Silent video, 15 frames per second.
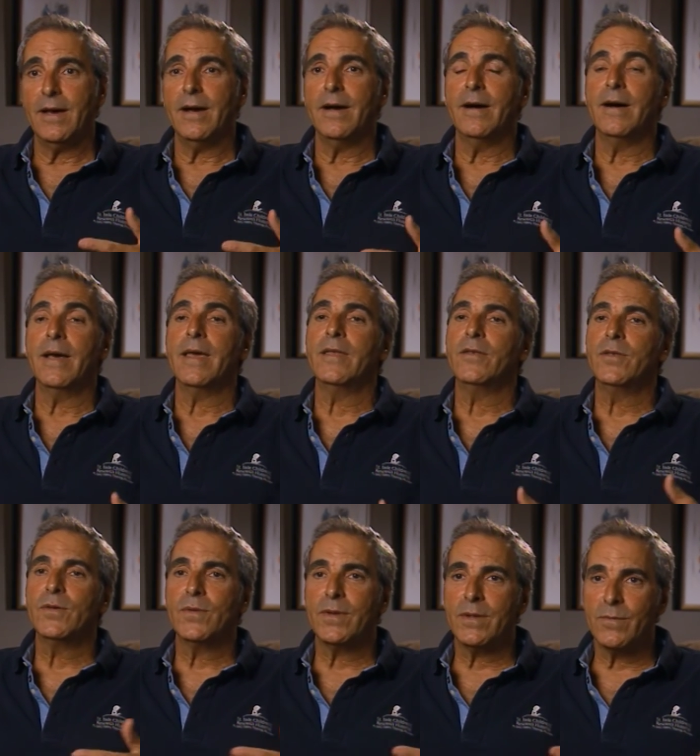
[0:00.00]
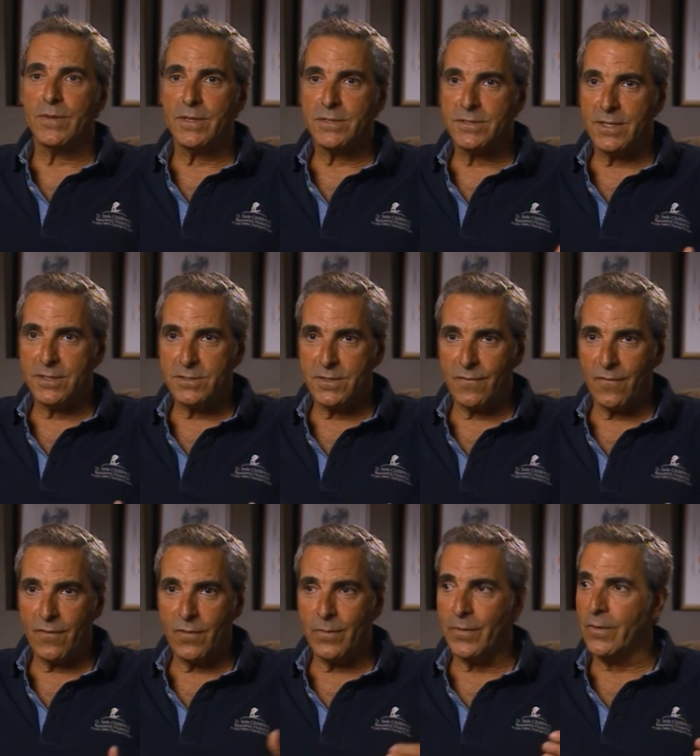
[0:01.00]
uh, and doing it with a sense of
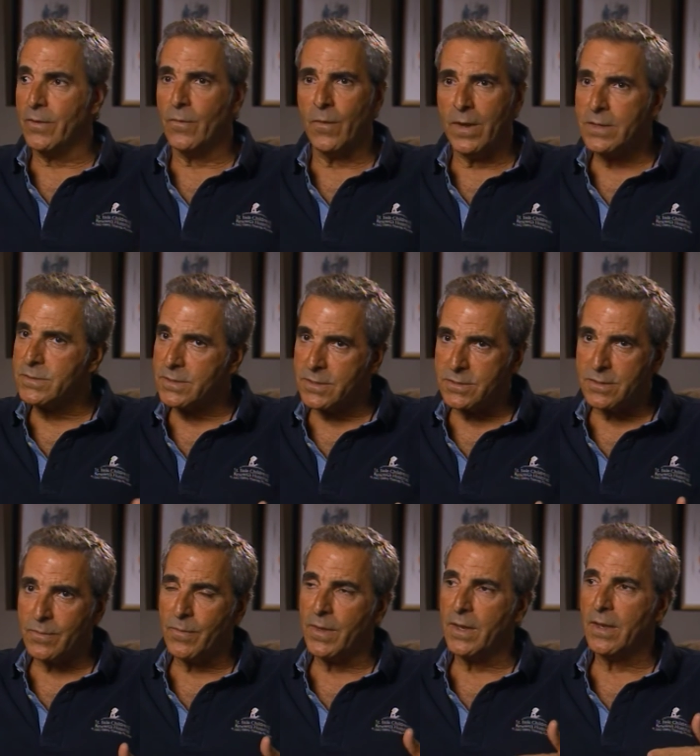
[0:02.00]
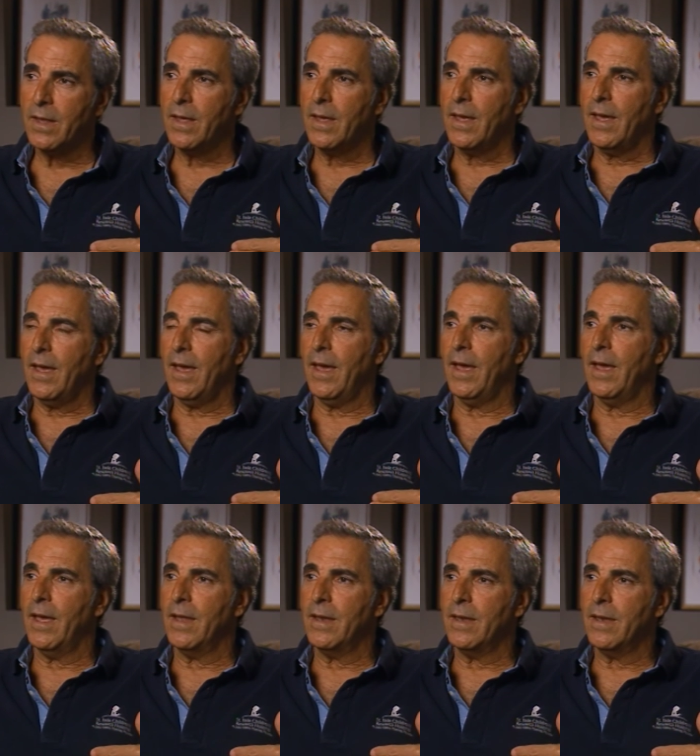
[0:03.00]
humor and racism and
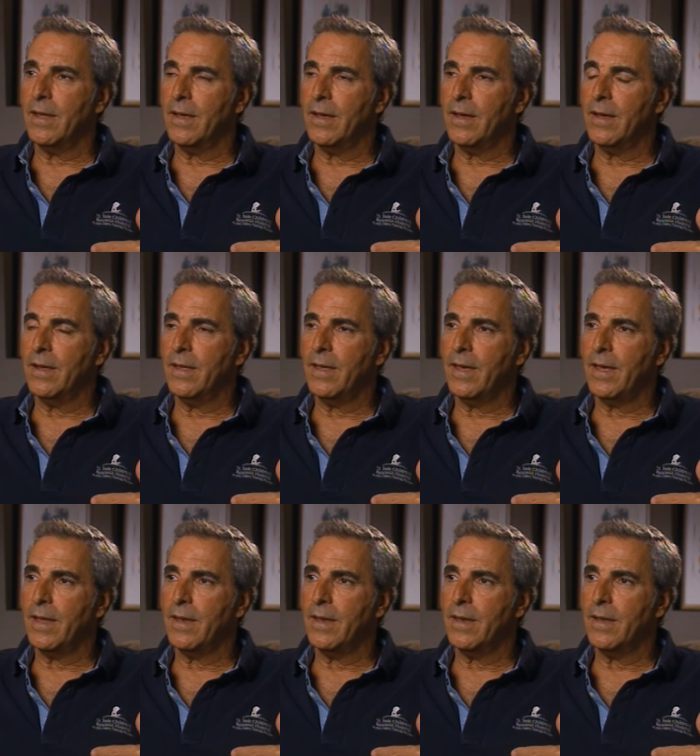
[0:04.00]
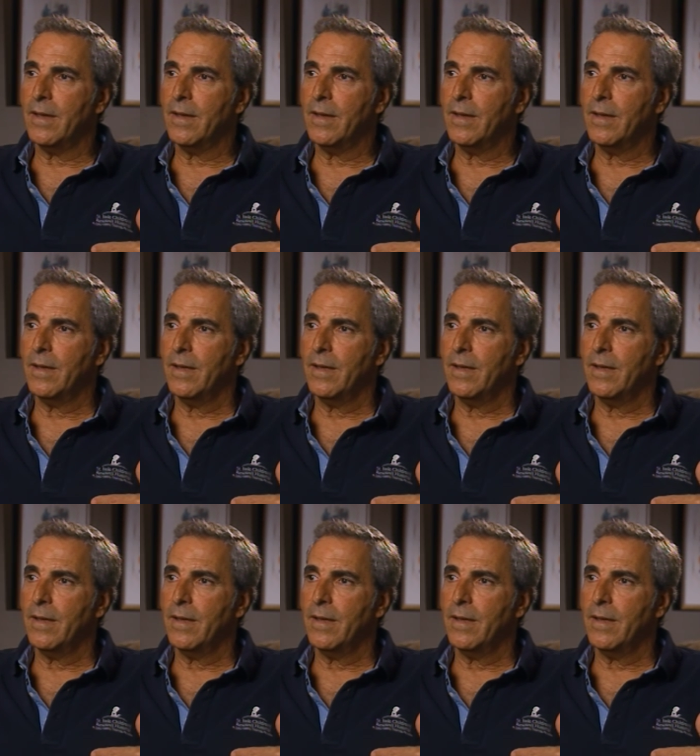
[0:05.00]
and uh, and uh,